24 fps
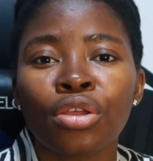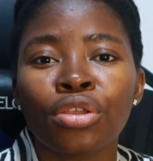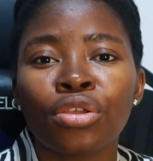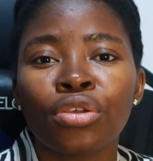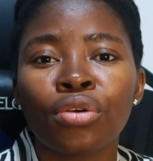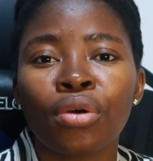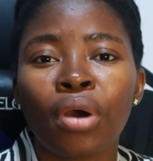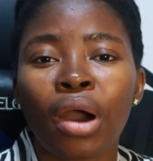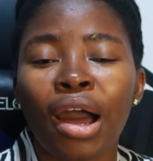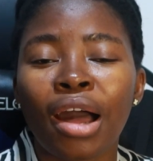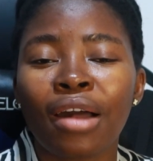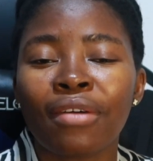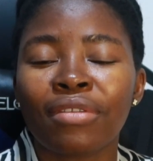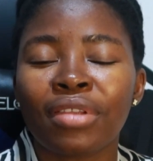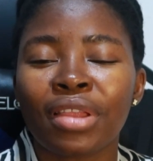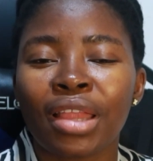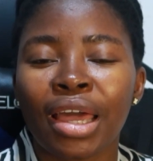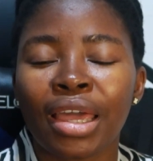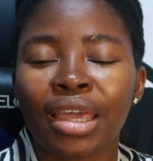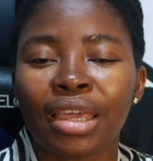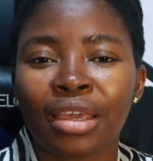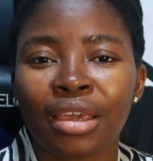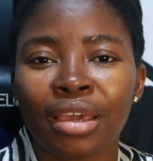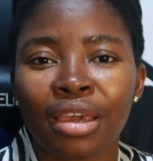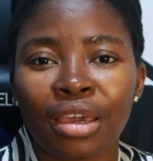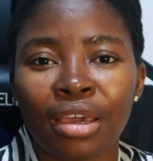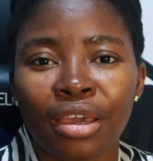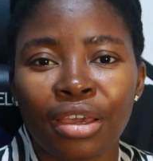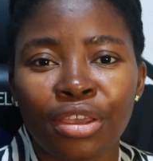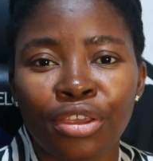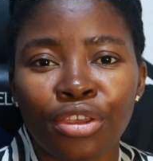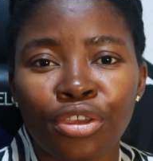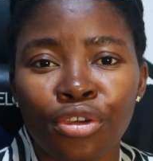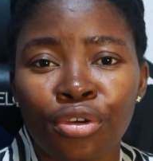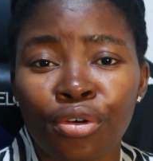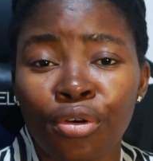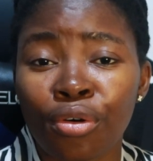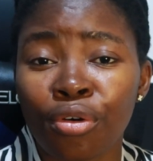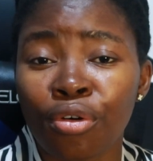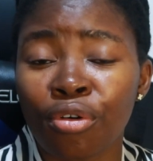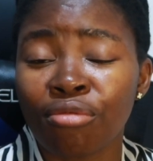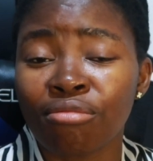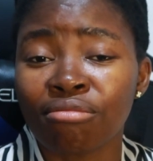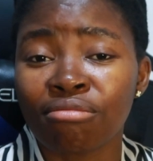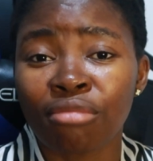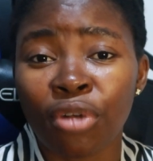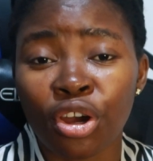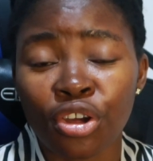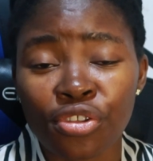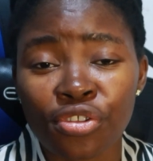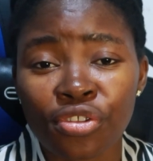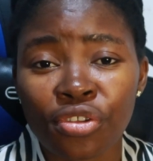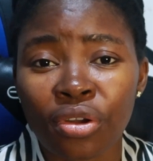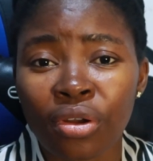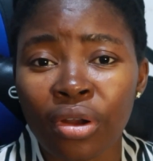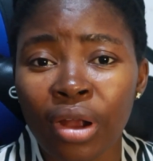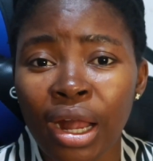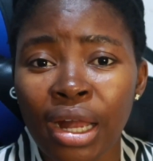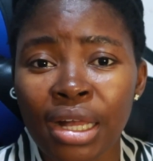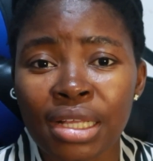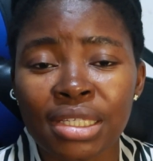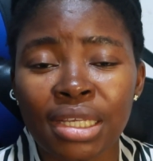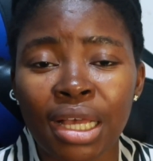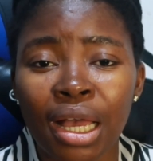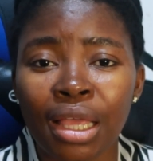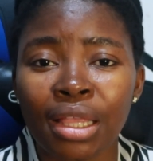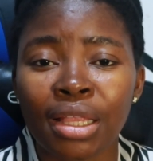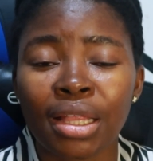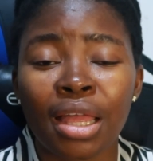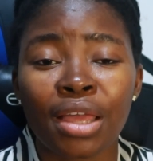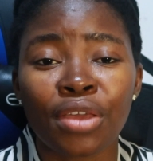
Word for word: you have like your moisturizer and